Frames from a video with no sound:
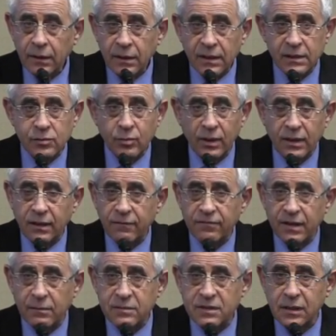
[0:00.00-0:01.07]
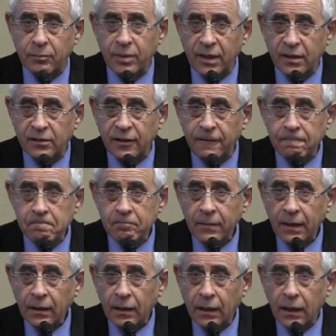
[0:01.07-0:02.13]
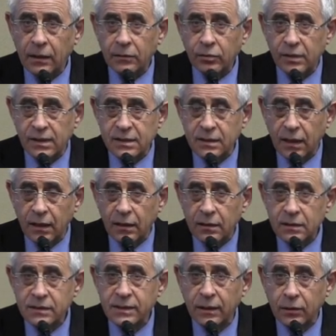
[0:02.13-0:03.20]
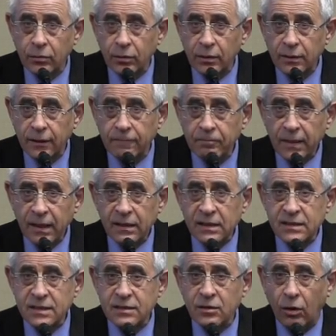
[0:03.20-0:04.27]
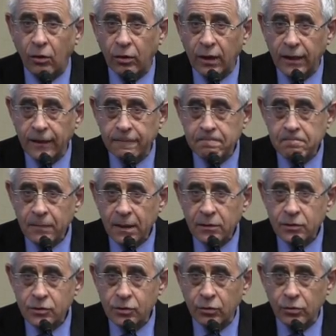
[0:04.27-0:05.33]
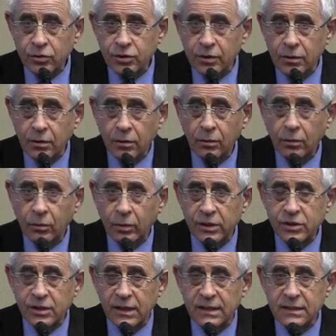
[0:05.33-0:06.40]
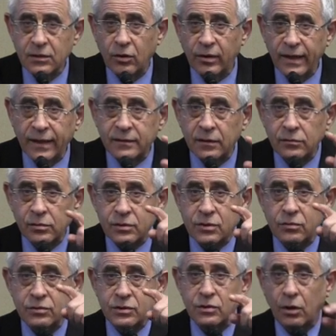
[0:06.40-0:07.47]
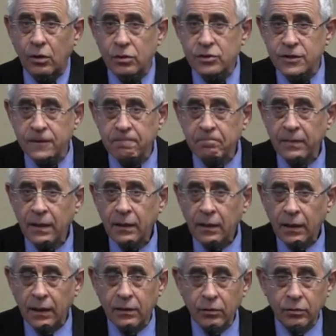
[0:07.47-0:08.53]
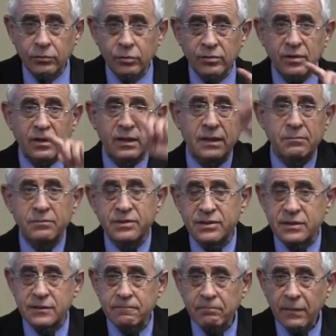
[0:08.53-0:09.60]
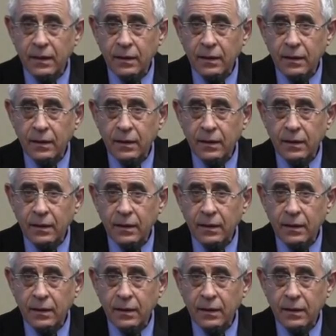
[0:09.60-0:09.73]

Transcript: This will give them stability and to Israel security. This is the only solution which is connected to sociology and not to dreams